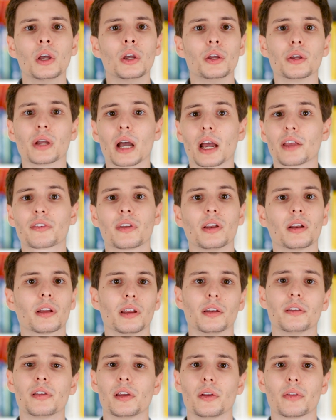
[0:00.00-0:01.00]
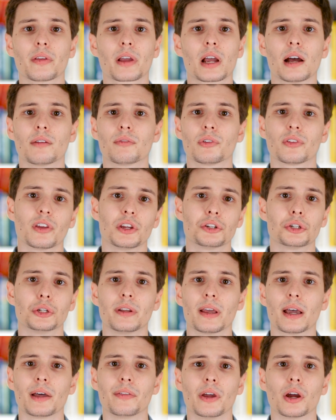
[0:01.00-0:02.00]
you guys can continue the
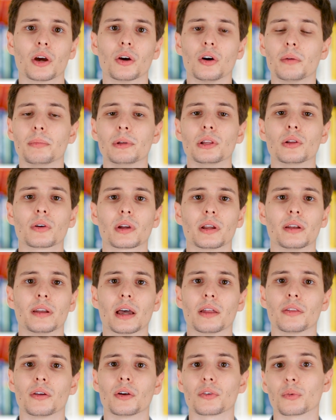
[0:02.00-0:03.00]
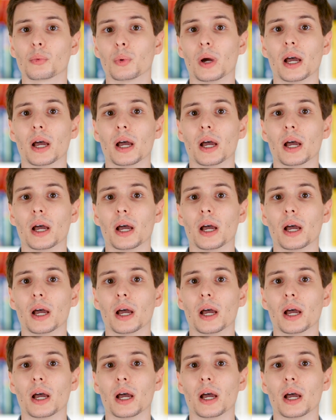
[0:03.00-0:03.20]
conversation down there. I'll be looking down there as